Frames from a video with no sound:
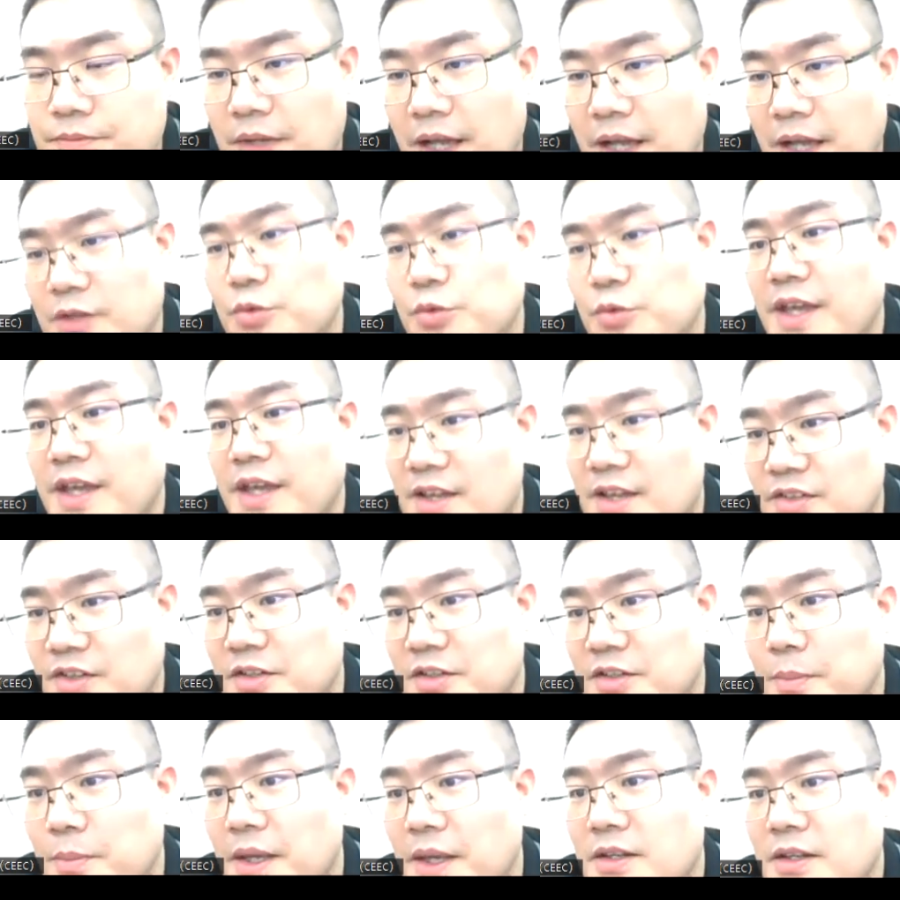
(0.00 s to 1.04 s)
As we can see,
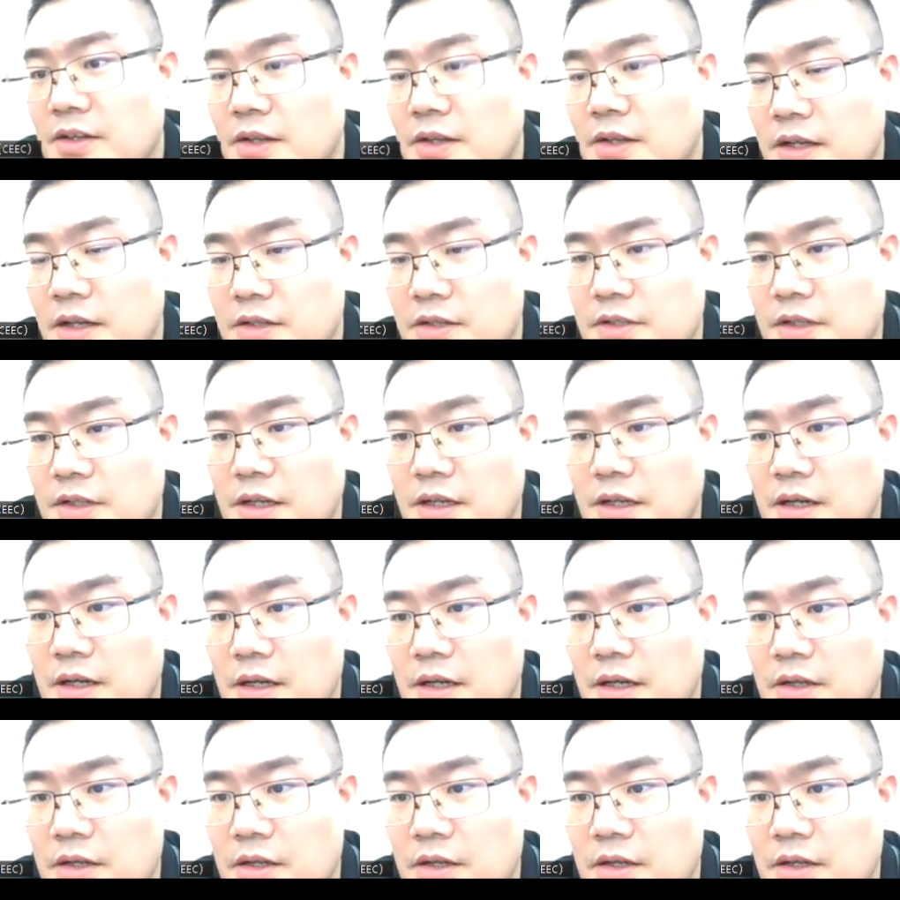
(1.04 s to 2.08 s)

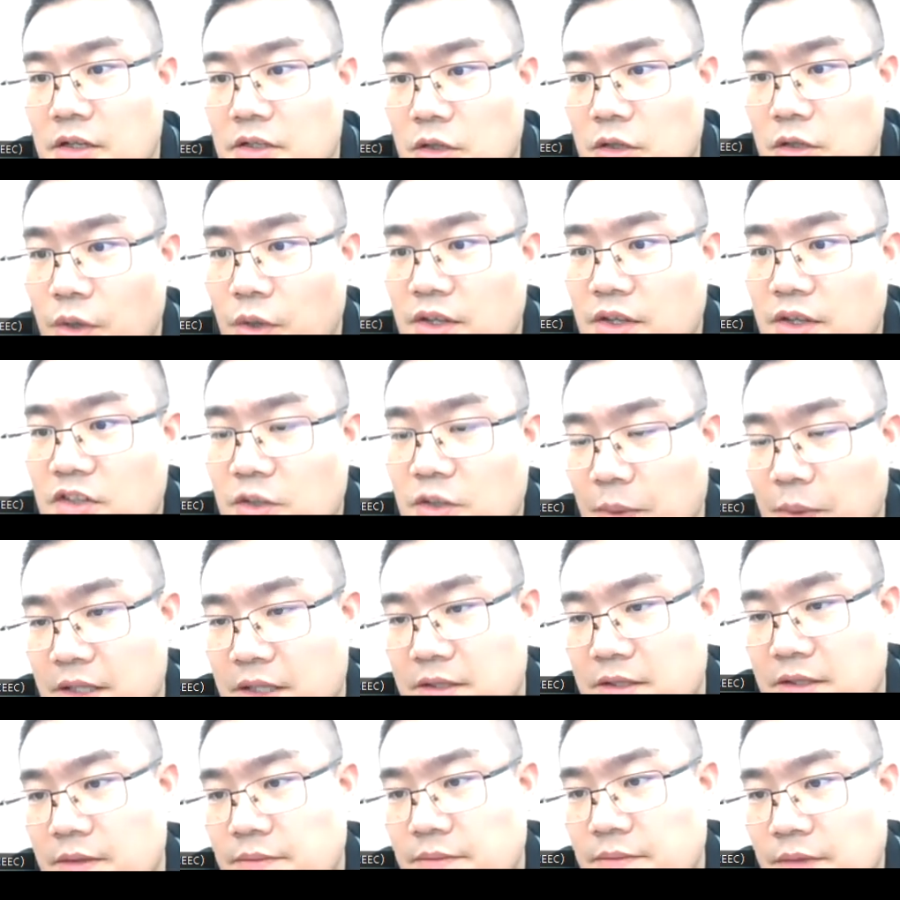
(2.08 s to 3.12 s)
the wind
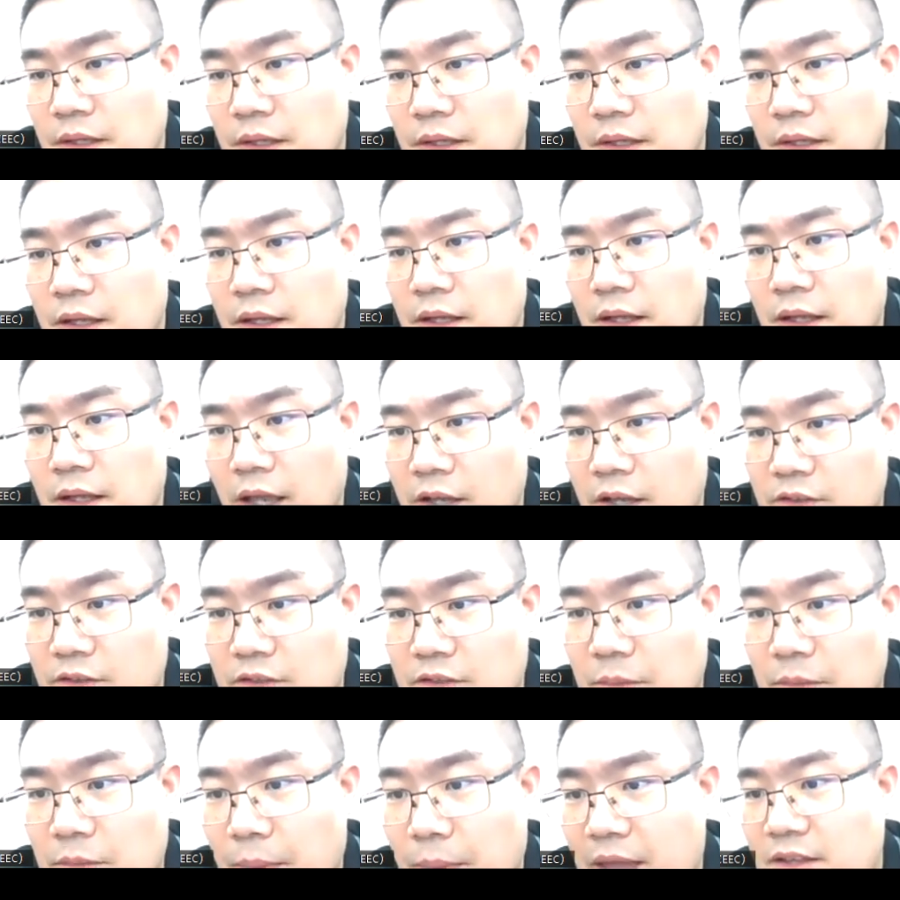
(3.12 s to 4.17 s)
speed is
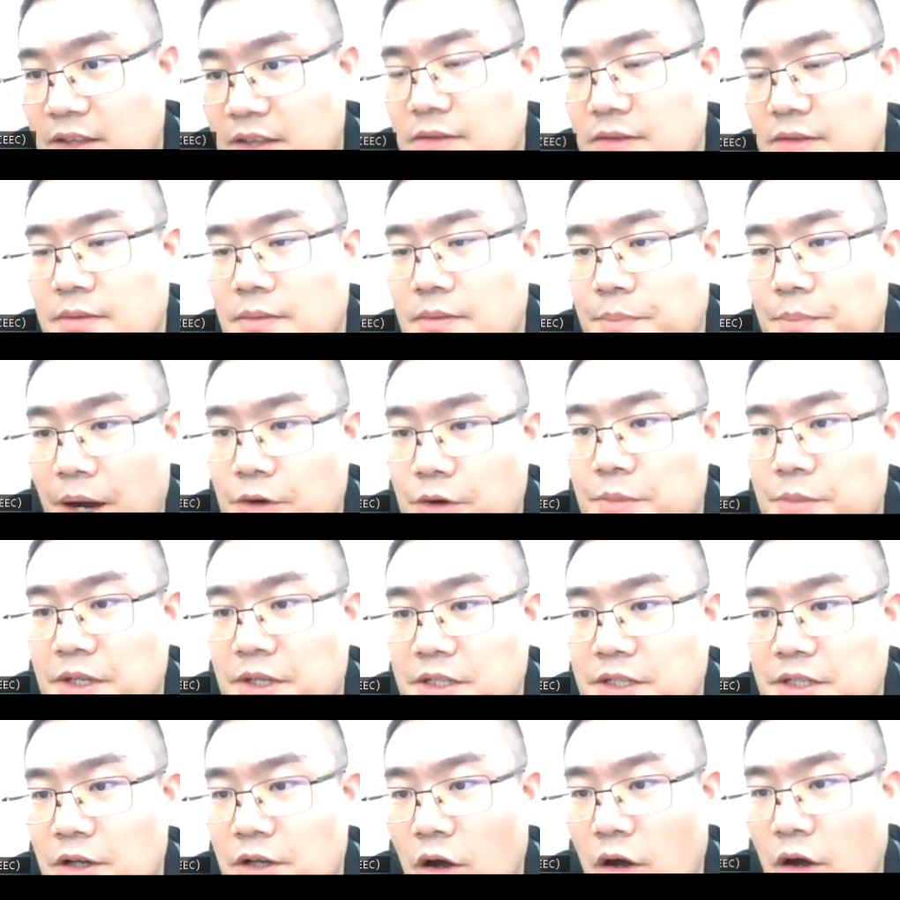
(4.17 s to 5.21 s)
the main
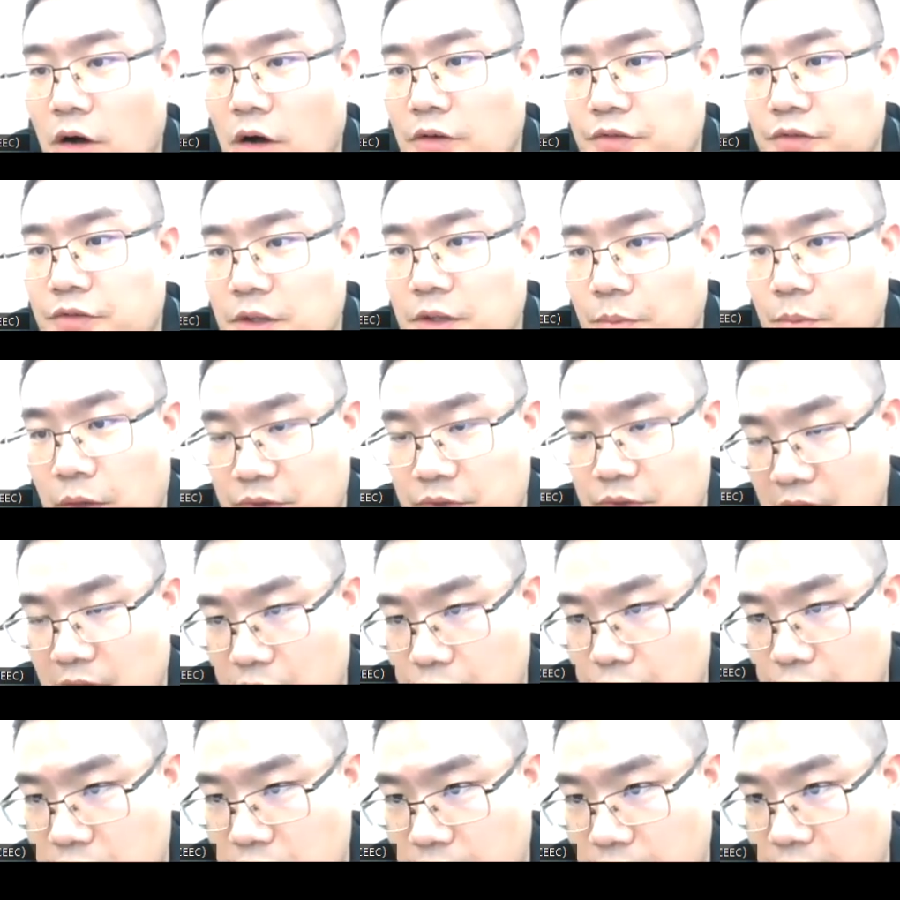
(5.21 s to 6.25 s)
parameter of the power
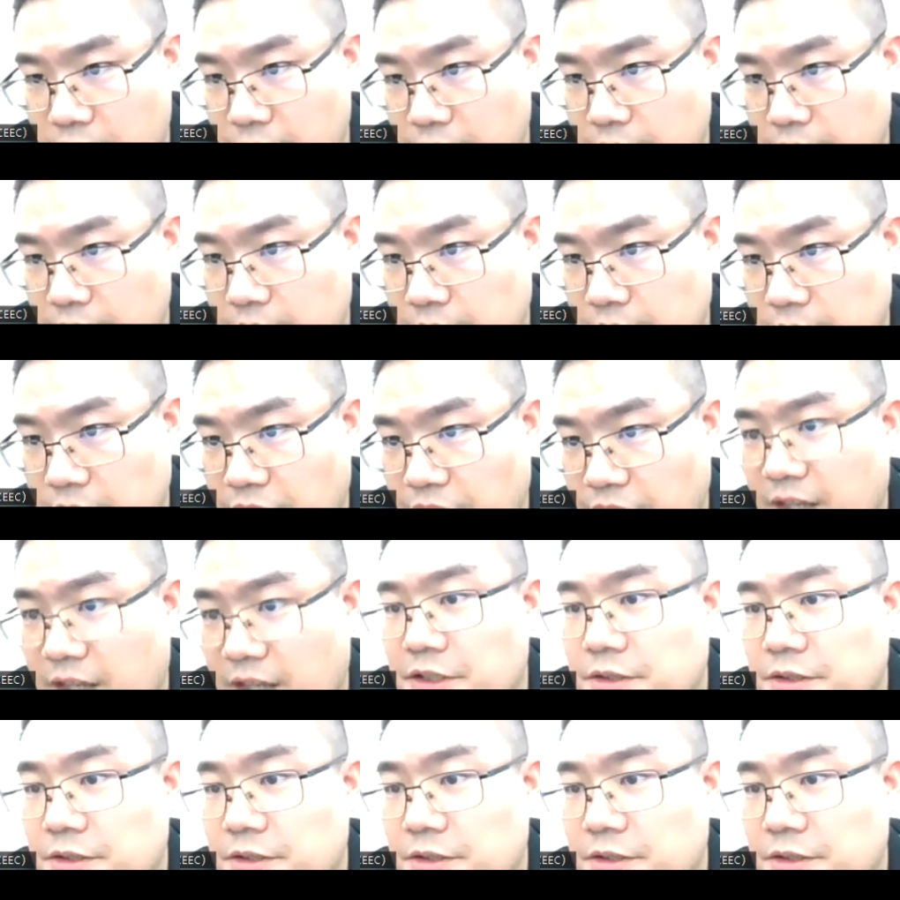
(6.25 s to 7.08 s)
generation factor.